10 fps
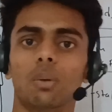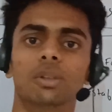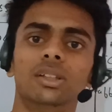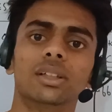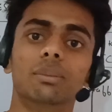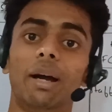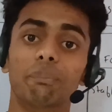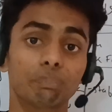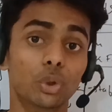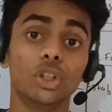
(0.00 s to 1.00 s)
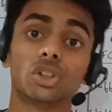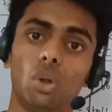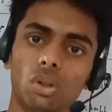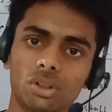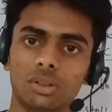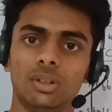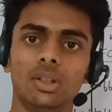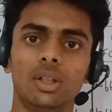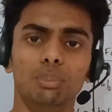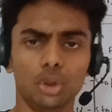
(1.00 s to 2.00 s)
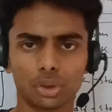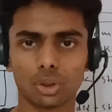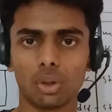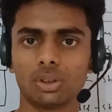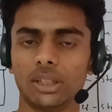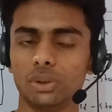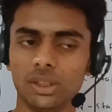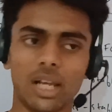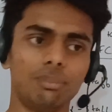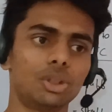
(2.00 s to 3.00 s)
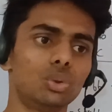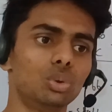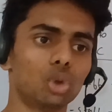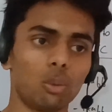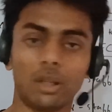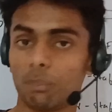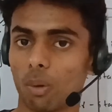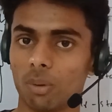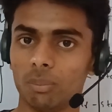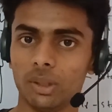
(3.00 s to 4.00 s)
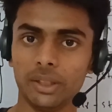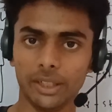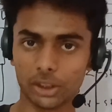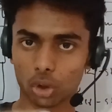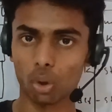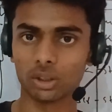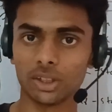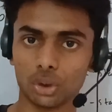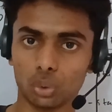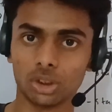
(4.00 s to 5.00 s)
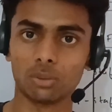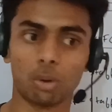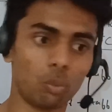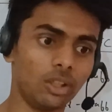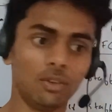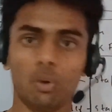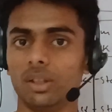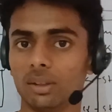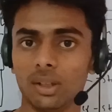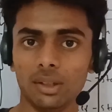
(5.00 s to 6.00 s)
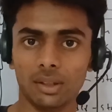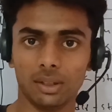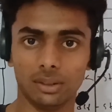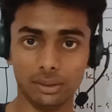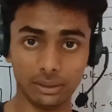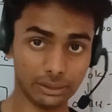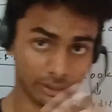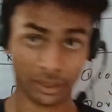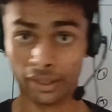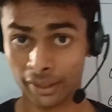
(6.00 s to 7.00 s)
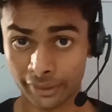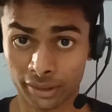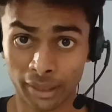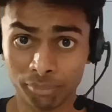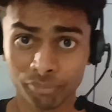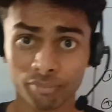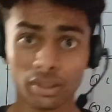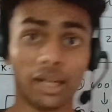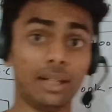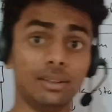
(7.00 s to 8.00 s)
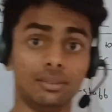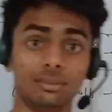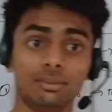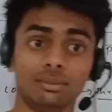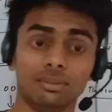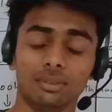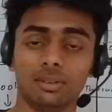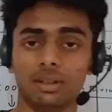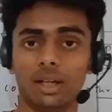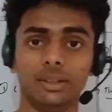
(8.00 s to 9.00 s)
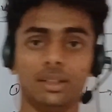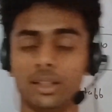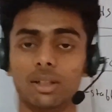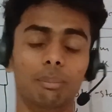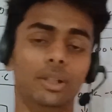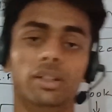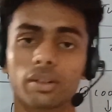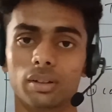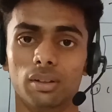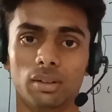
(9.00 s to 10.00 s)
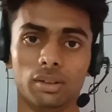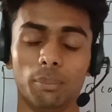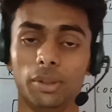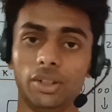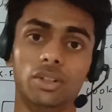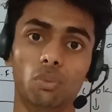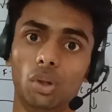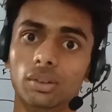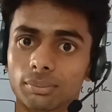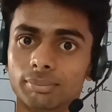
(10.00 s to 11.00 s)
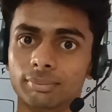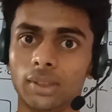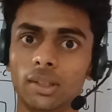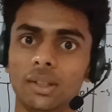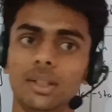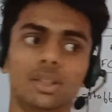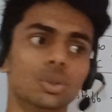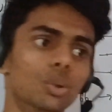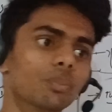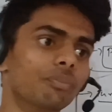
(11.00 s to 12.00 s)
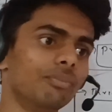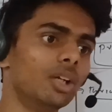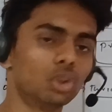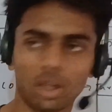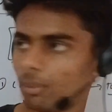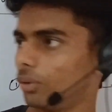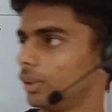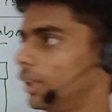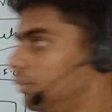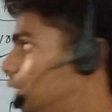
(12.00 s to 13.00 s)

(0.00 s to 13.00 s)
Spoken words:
this by mutex lock. Mutex locks actually help us to solve that problem. It's lock the resources for only one thread at a time and until that completed the work. So that's all about it, that we are